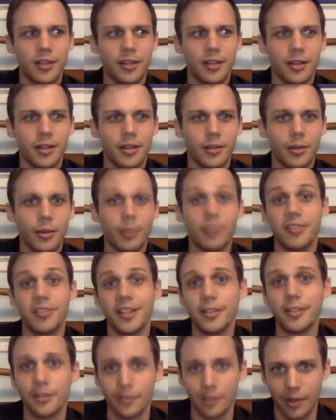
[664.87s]
on a
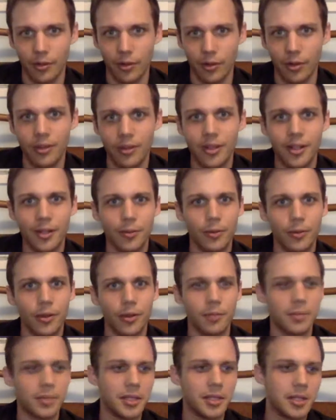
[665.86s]
representative level
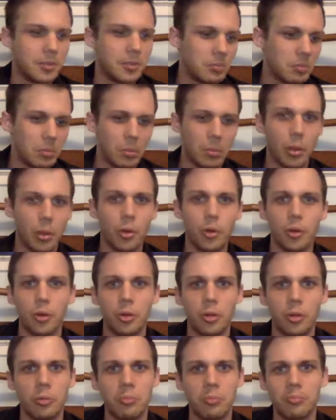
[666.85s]
whether it be
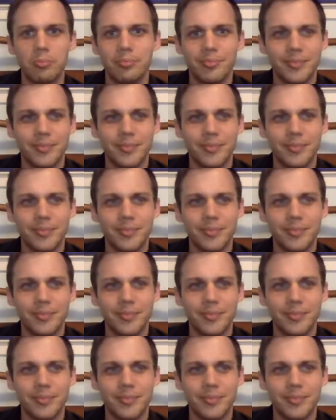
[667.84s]
local